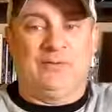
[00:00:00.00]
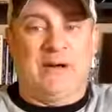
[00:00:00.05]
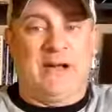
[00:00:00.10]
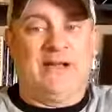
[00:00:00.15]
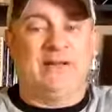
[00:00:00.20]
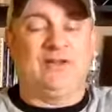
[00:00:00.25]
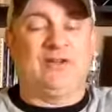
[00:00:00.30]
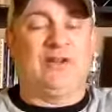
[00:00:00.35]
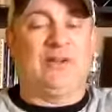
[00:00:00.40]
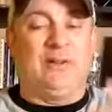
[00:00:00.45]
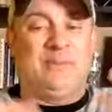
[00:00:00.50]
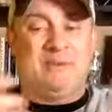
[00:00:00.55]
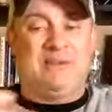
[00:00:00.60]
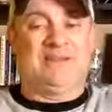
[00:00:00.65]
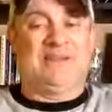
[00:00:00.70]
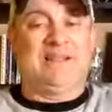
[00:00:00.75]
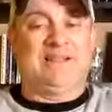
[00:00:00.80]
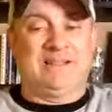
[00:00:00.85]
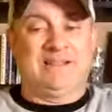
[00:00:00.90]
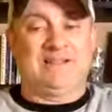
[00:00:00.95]
right? So let me
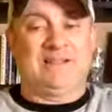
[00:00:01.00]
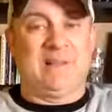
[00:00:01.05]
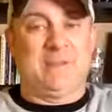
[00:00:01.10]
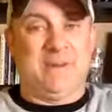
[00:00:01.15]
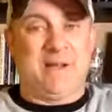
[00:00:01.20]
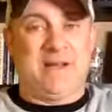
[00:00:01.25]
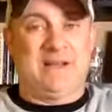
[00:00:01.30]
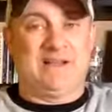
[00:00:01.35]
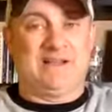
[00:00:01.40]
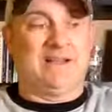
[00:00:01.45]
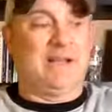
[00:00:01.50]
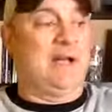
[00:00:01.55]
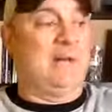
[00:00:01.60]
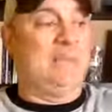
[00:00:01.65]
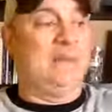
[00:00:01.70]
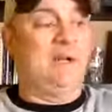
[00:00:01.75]
set this up ahead of time.